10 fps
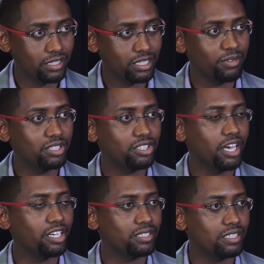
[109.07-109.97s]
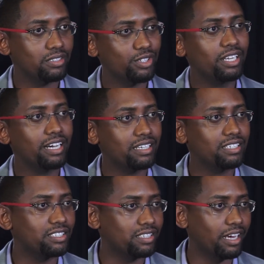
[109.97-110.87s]
some education and really
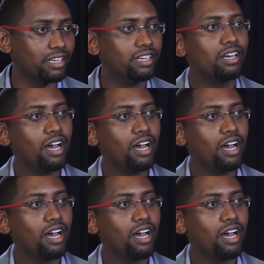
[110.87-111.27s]
understand